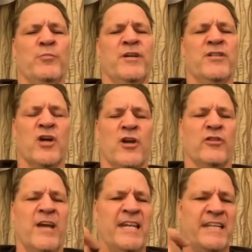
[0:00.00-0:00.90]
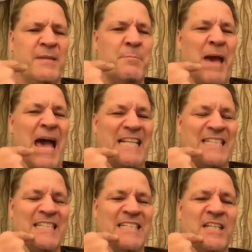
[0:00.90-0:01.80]
because Arthur had an
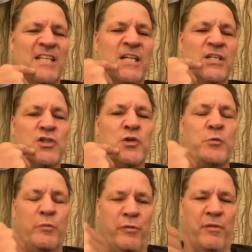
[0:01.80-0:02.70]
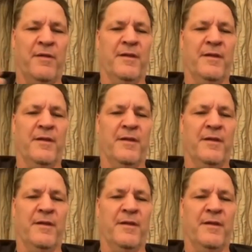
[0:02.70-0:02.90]
impacted tooth,